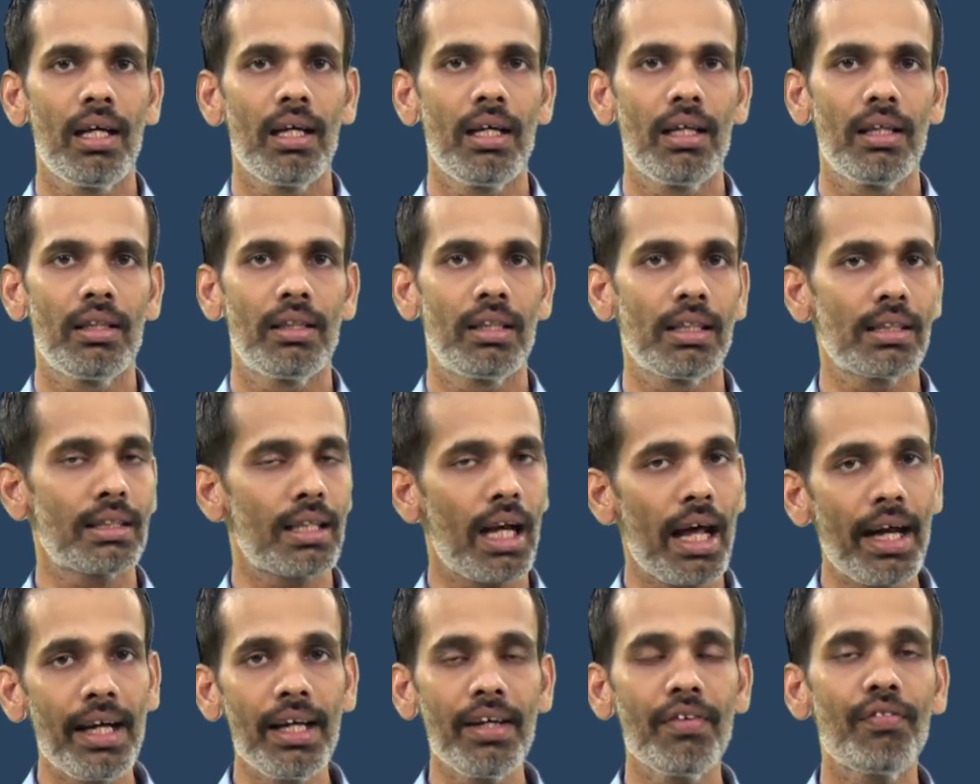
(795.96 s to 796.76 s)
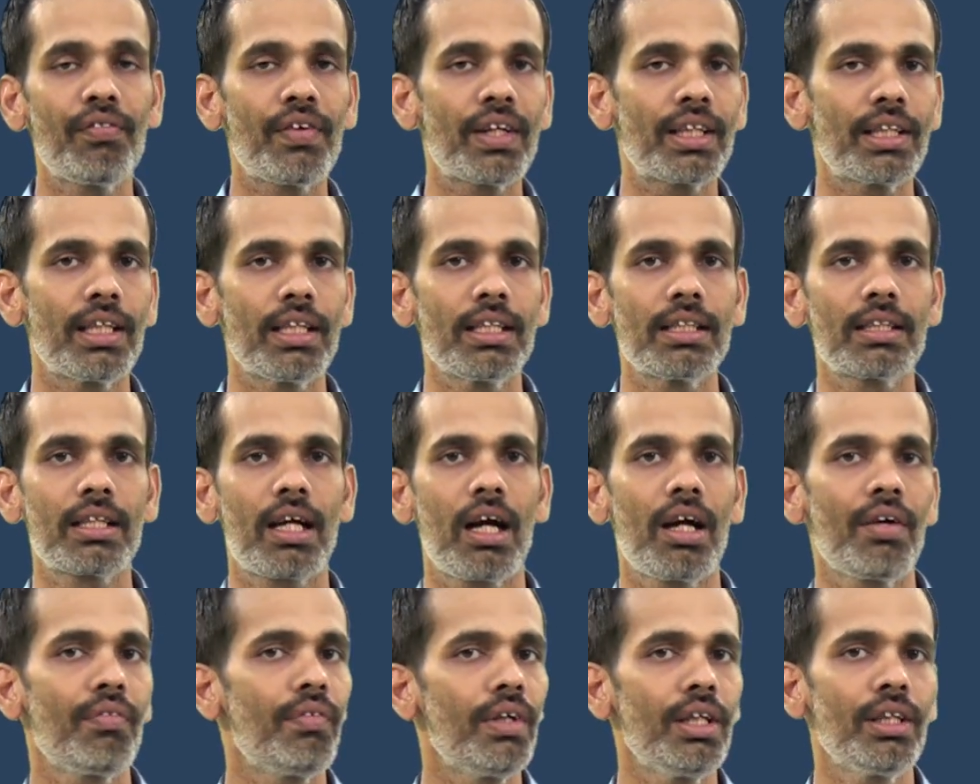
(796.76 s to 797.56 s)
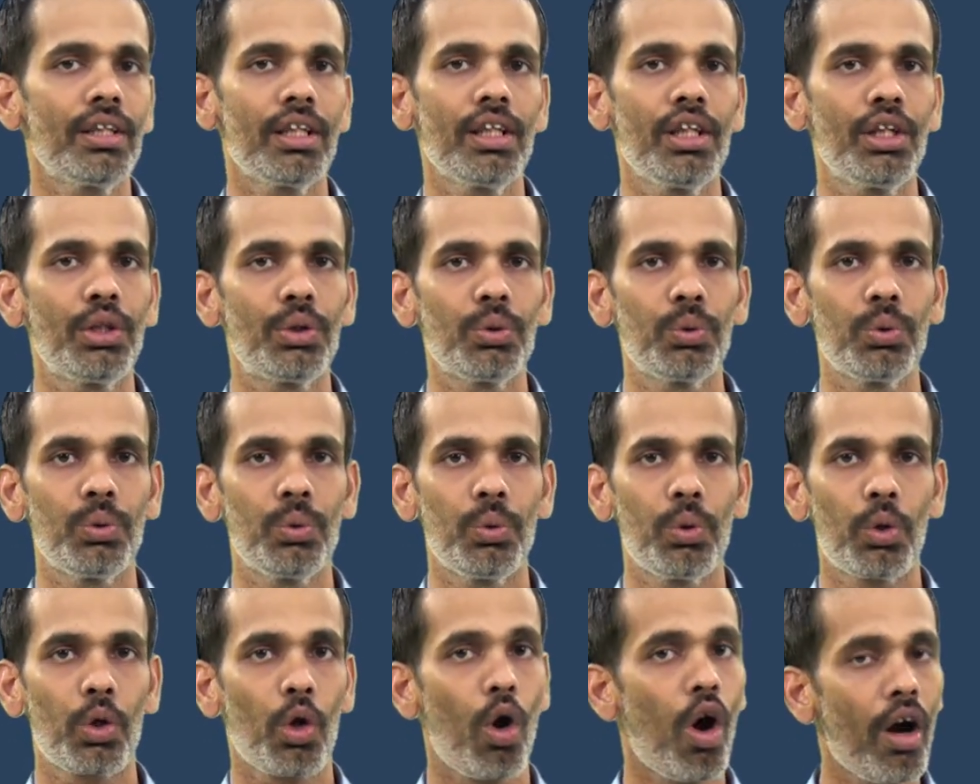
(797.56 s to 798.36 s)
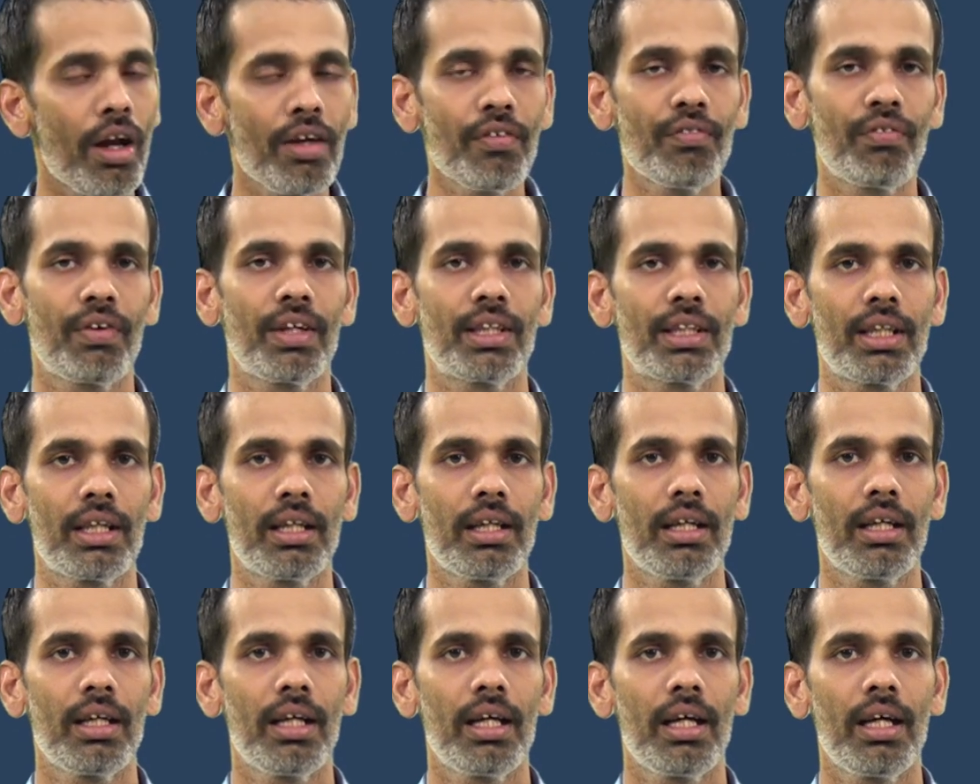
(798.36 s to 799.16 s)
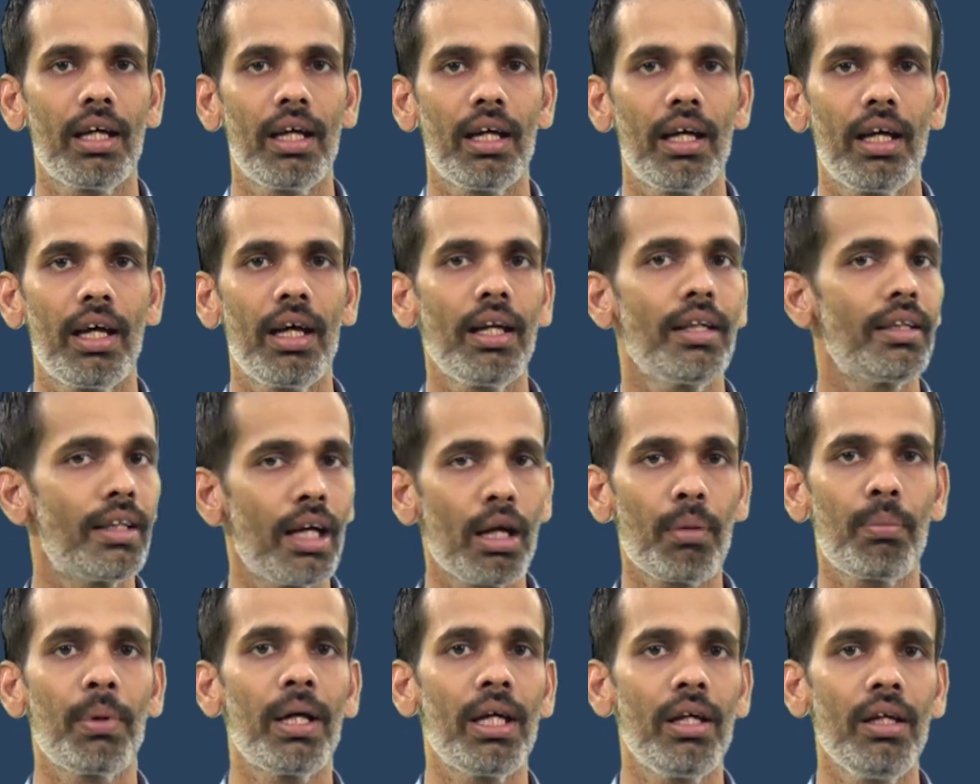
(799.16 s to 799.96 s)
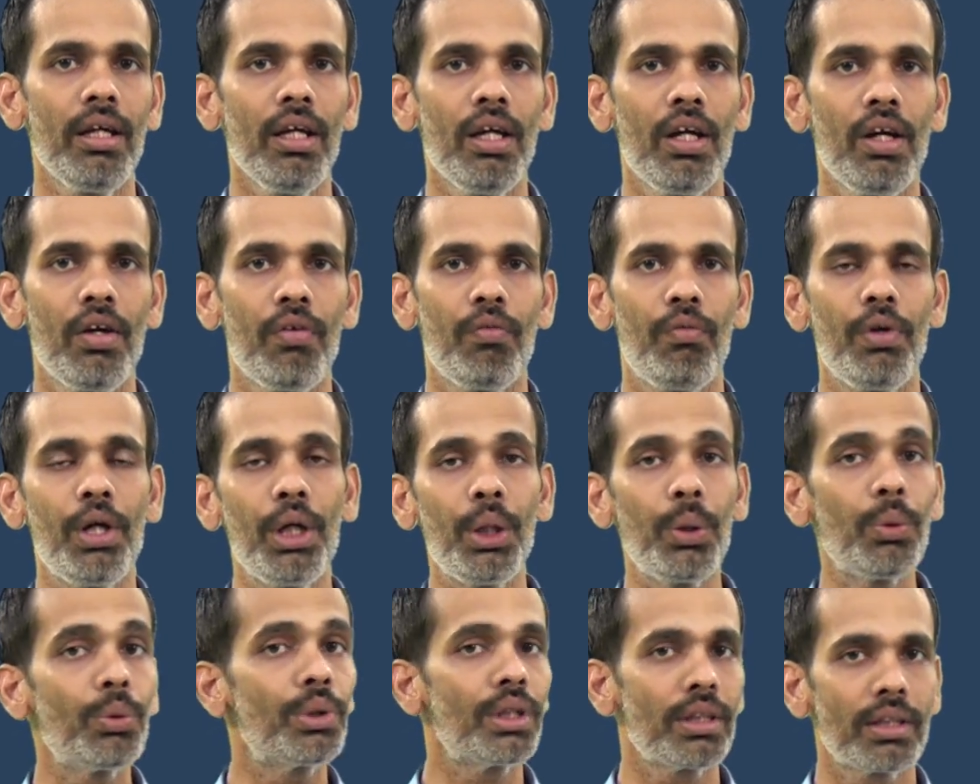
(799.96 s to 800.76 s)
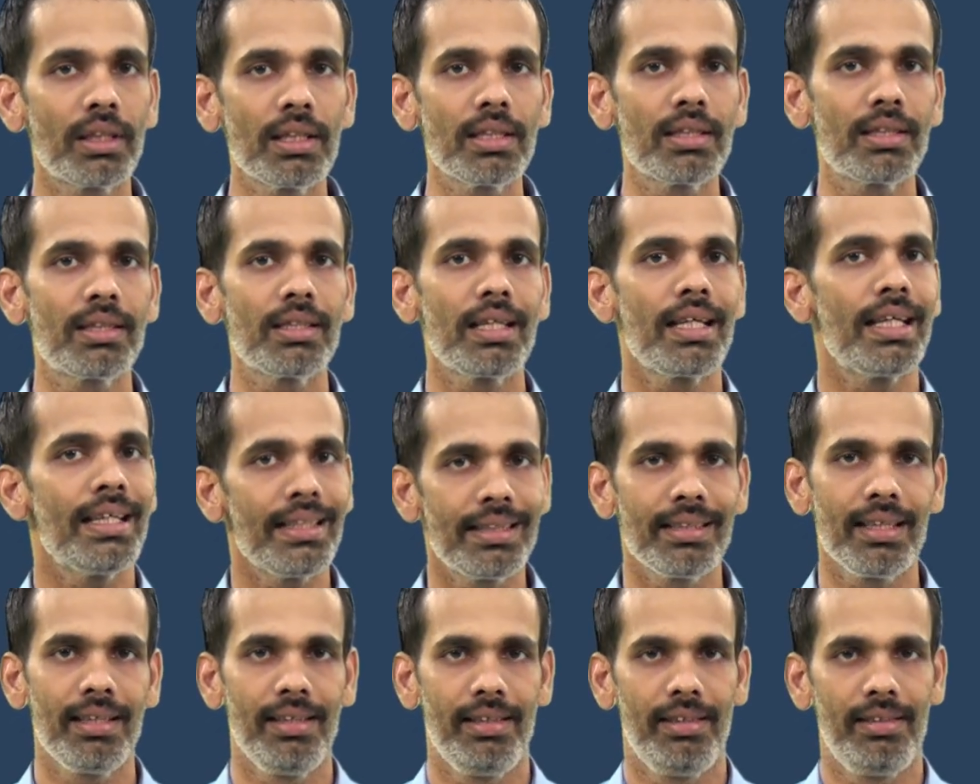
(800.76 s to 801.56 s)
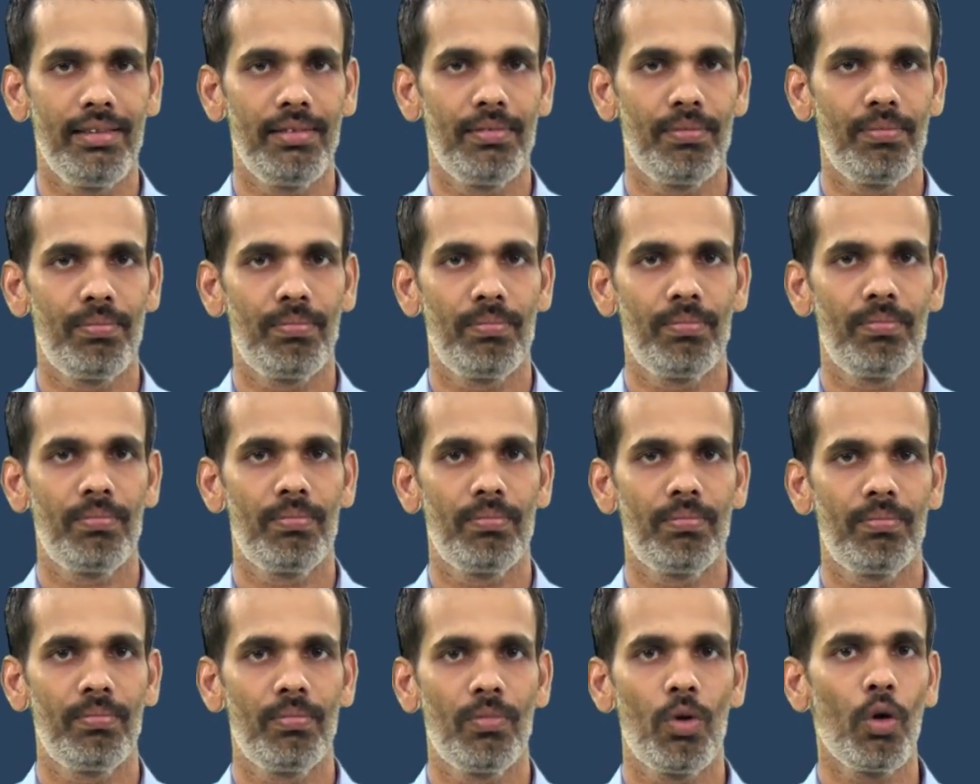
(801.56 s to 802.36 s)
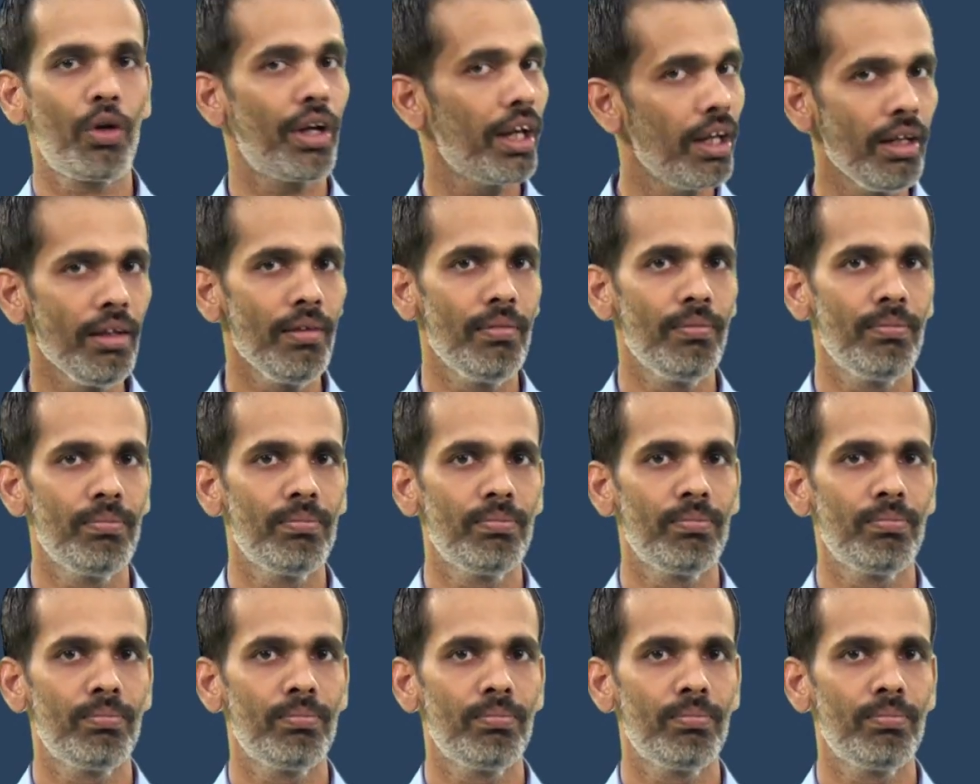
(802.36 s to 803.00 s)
the sliding friction is converted into rolling friction and thereby we do the things easily. Okay?